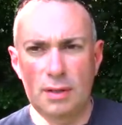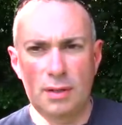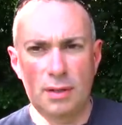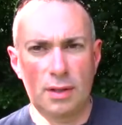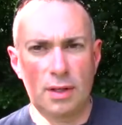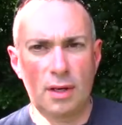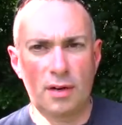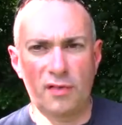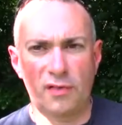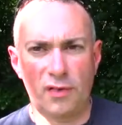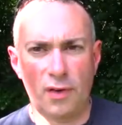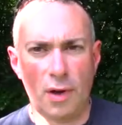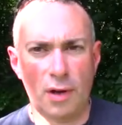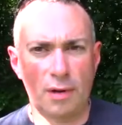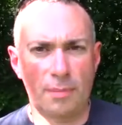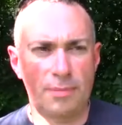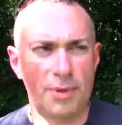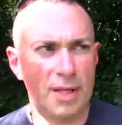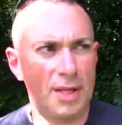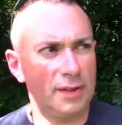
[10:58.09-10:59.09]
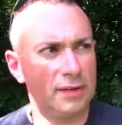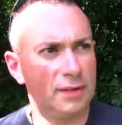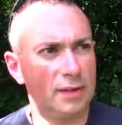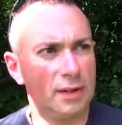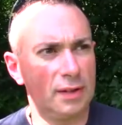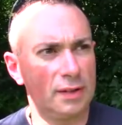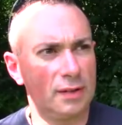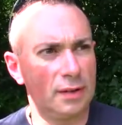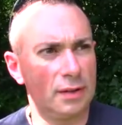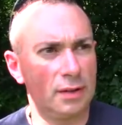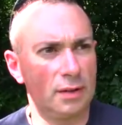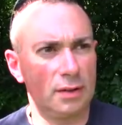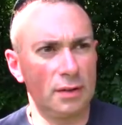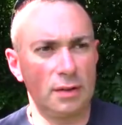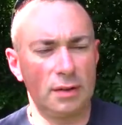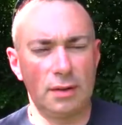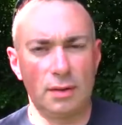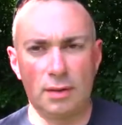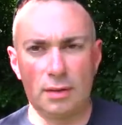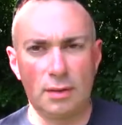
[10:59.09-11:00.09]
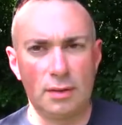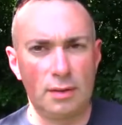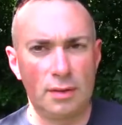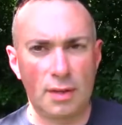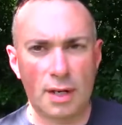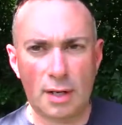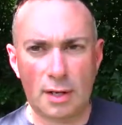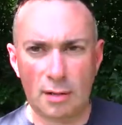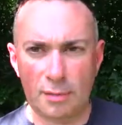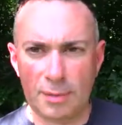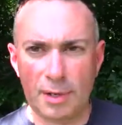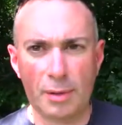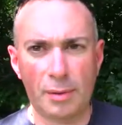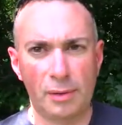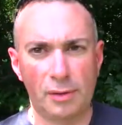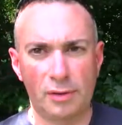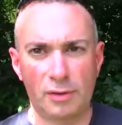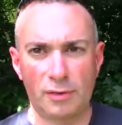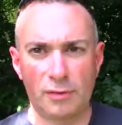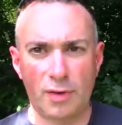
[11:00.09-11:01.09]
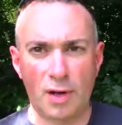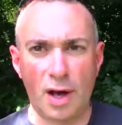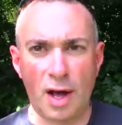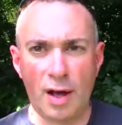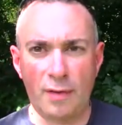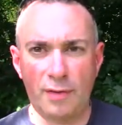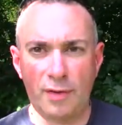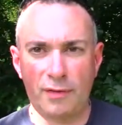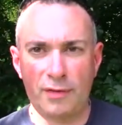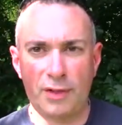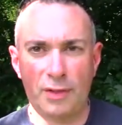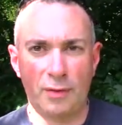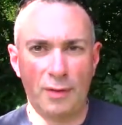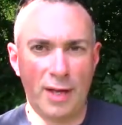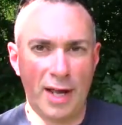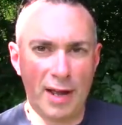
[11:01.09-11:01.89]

gonna fall to pieces and you're not gonna be able to survive if you don't